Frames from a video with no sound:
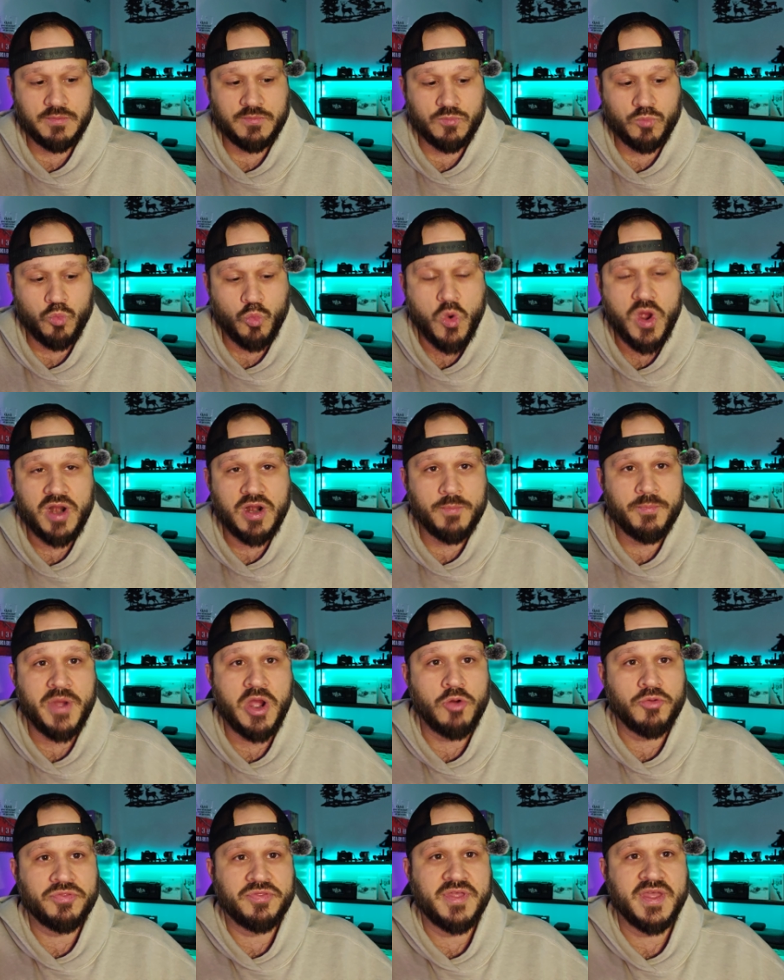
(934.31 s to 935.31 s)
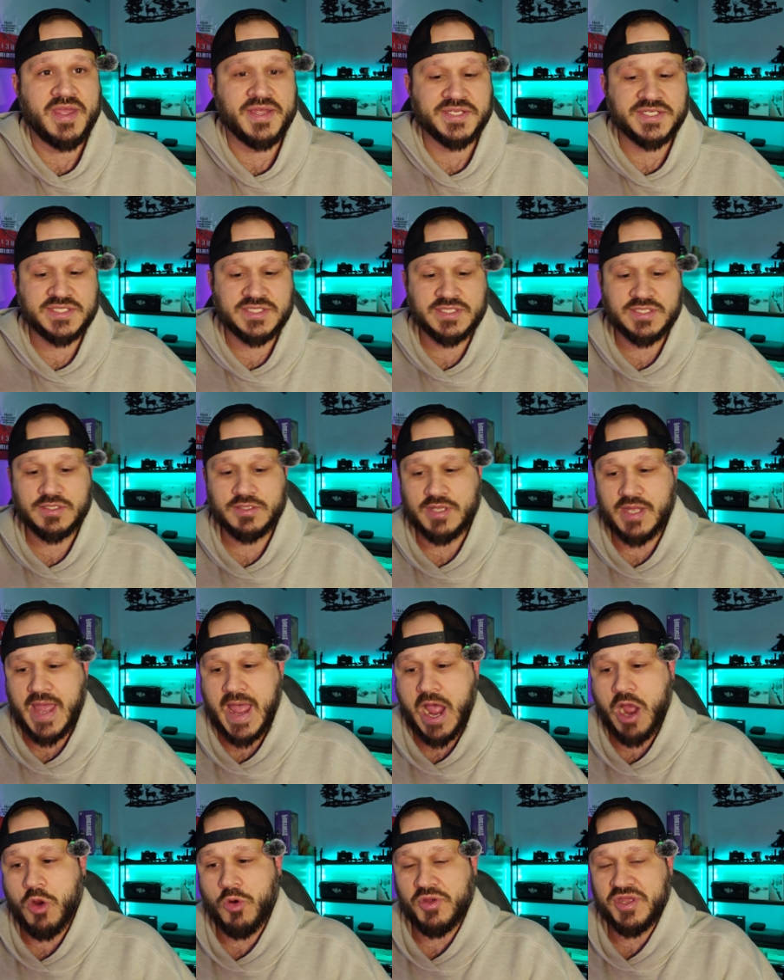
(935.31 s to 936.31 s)
what about this,
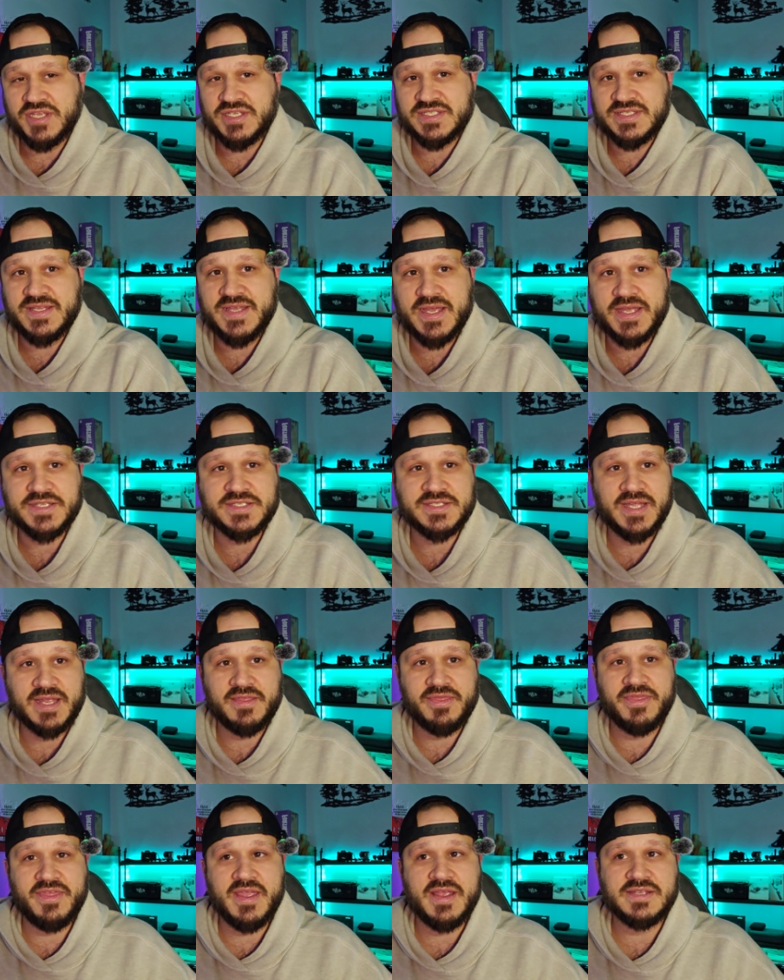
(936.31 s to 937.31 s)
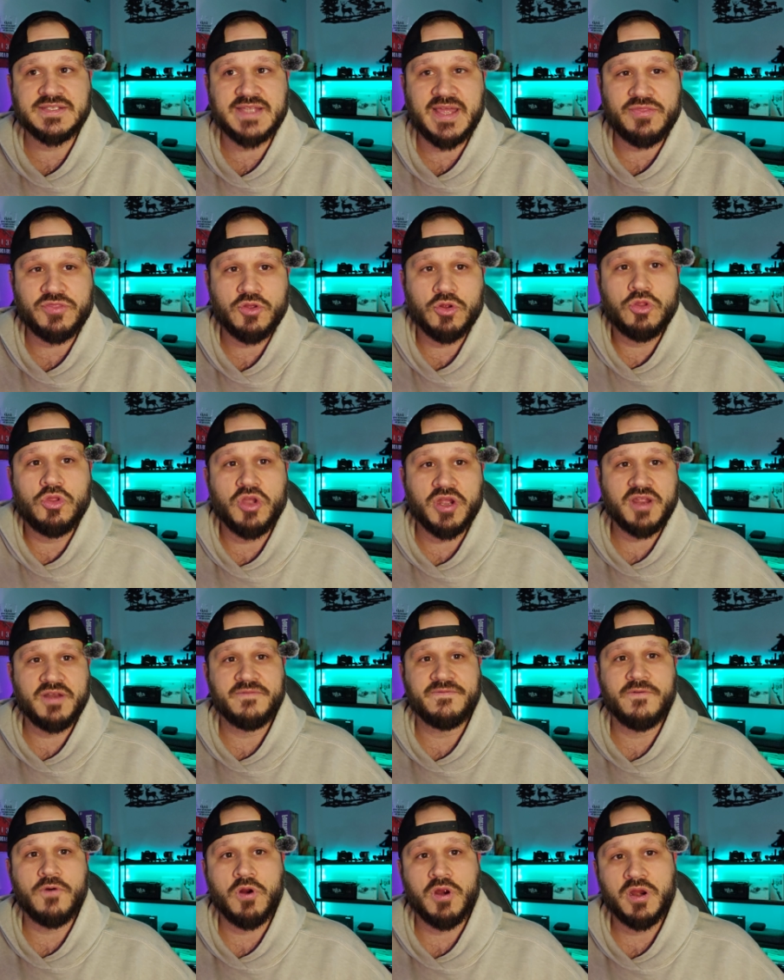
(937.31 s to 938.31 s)
how is this, like things that they're looking
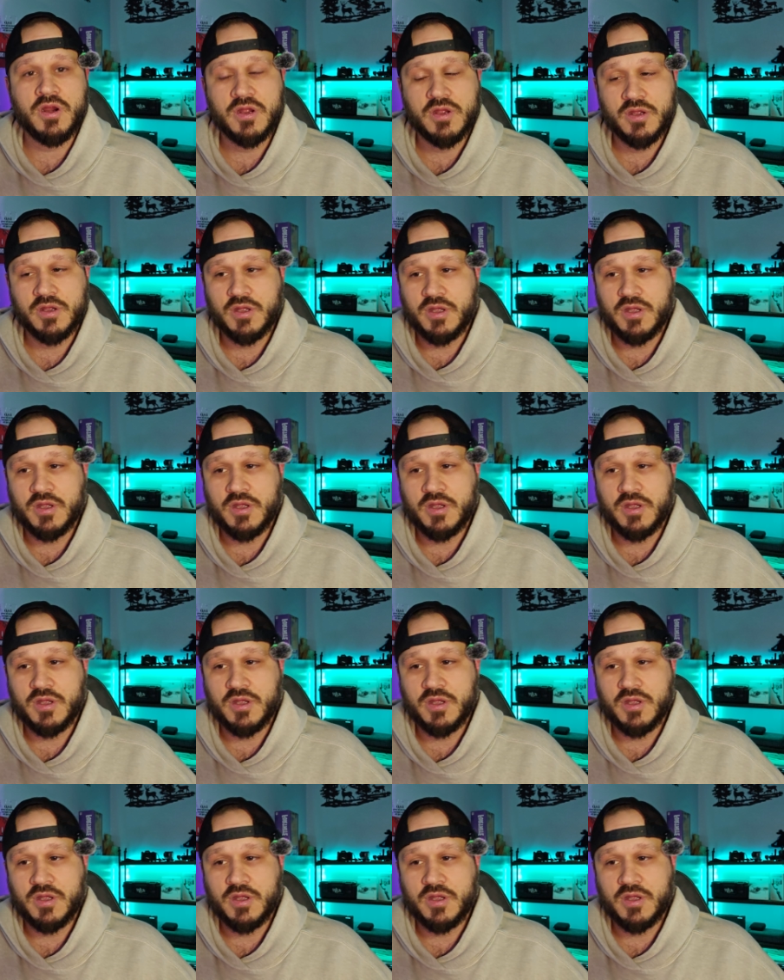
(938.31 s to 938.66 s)
for,